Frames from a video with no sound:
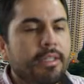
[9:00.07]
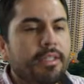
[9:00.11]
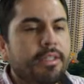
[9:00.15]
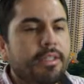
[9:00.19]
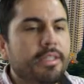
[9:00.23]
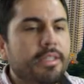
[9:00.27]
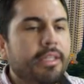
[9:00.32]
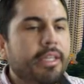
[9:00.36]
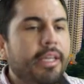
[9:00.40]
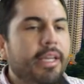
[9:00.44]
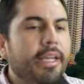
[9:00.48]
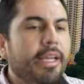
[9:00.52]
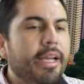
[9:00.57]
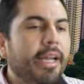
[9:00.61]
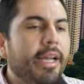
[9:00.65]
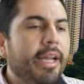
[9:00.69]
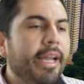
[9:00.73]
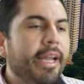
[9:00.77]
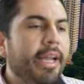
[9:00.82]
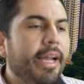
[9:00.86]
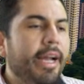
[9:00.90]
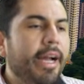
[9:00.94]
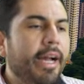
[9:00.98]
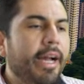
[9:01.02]
The
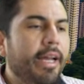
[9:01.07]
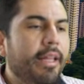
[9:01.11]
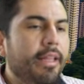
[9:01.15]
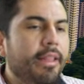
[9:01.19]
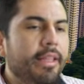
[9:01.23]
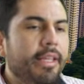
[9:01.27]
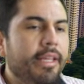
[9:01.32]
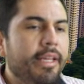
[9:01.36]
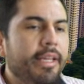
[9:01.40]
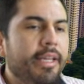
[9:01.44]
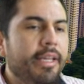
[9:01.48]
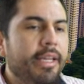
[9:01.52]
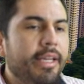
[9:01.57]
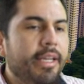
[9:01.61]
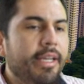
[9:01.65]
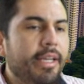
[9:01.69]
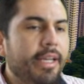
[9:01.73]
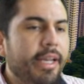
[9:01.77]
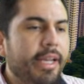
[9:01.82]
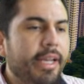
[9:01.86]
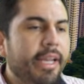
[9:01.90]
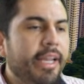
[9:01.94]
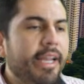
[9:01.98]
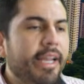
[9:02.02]

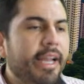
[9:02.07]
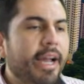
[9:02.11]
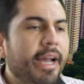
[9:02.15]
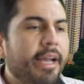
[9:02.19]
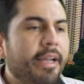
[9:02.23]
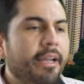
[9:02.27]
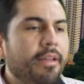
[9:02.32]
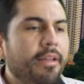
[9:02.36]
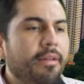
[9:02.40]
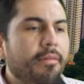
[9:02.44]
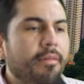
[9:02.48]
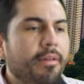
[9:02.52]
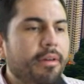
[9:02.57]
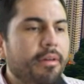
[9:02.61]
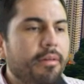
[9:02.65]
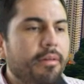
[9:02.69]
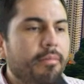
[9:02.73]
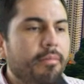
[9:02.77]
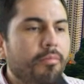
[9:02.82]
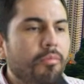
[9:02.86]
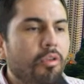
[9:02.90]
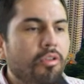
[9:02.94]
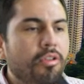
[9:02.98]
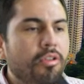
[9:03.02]
AI
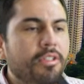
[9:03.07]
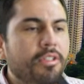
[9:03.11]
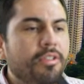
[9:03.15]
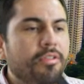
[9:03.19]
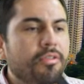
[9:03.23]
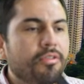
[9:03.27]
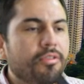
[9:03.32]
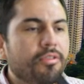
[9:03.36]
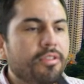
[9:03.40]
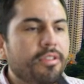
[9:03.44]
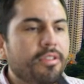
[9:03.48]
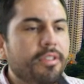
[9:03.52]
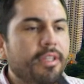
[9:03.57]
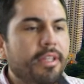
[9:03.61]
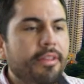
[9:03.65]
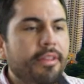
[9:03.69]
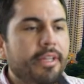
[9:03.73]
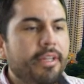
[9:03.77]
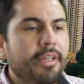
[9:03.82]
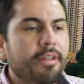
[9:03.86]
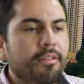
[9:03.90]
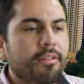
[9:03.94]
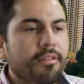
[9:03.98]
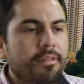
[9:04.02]
monitors the
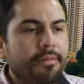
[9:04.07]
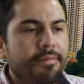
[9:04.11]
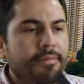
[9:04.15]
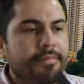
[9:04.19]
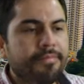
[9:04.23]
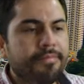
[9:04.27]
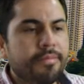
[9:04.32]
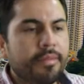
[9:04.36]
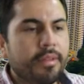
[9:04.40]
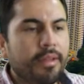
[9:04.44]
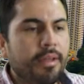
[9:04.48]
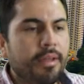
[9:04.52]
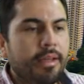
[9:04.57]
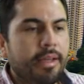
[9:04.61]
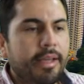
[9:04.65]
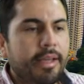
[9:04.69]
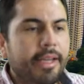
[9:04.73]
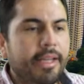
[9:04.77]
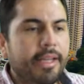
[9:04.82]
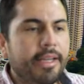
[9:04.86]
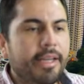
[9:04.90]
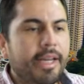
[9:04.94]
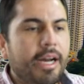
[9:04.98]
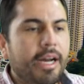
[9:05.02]
deal
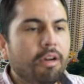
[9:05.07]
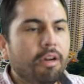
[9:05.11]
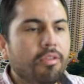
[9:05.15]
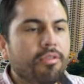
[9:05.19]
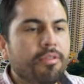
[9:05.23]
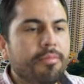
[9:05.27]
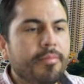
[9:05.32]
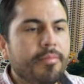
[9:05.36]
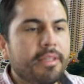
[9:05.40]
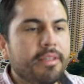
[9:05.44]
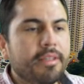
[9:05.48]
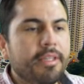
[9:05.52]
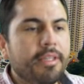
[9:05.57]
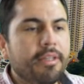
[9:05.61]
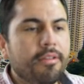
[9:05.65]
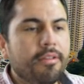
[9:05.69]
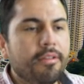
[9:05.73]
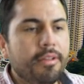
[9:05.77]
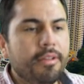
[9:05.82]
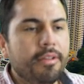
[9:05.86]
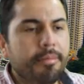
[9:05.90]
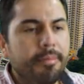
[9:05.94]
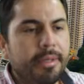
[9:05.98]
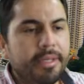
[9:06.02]
and
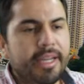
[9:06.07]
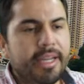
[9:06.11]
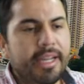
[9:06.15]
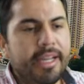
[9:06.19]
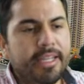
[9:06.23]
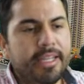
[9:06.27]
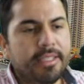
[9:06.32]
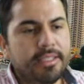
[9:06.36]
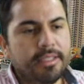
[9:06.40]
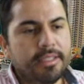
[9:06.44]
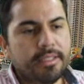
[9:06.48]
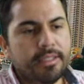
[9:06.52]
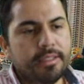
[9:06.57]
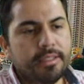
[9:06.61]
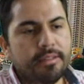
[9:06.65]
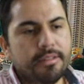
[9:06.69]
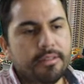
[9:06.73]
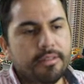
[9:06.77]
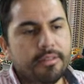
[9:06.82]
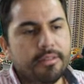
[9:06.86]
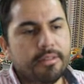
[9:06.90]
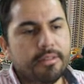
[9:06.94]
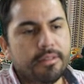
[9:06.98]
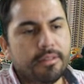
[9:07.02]
automatically begins
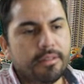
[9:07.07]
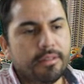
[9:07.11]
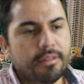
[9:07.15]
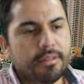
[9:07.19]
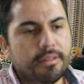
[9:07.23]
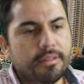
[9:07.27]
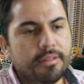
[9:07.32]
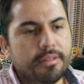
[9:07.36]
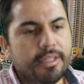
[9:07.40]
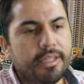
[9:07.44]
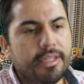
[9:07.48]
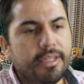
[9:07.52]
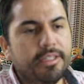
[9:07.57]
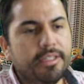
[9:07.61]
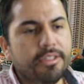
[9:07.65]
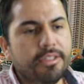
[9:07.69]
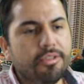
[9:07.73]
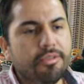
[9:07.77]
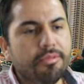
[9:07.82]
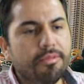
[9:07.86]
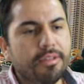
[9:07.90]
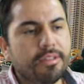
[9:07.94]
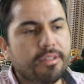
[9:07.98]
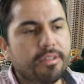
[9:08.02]
the
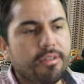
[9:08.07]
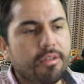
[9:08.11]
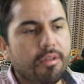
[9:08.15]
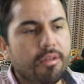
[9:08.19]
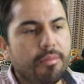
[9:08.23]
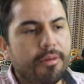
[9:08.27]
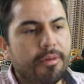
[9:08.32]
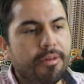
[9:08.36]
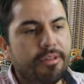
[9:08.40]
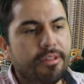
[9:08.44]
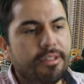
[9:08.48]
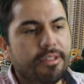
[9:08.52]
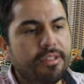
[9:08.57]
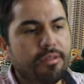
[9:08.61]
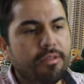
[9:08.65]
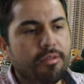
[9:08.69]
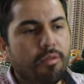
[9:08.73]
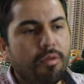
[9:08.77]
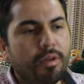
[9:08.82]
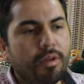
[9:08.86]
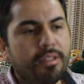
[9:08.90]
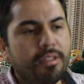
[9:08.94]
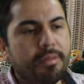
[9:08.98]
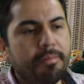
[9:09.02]
insurance coverage
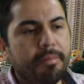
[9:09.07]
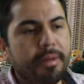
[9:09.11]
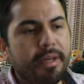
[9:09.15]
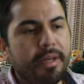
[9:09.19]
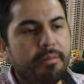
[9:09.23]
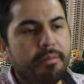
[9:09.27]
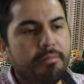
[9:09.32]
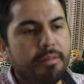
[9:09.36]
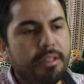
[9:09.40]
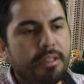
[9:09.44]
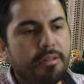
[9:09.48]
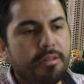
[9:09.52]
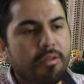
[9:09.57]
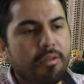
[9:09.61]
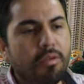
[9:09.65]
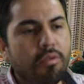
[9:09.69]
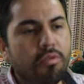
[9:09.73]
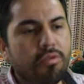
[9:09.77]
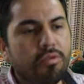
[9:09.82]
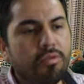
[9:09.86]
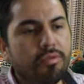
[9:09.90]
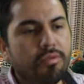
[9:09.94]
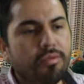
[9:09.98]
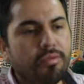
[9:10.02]
once the payment
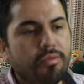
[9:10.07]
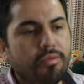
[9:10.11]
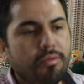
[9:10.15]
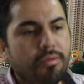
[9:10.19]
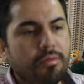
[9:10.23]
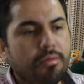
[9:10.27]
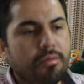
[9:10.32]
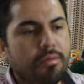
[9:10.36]
goes through.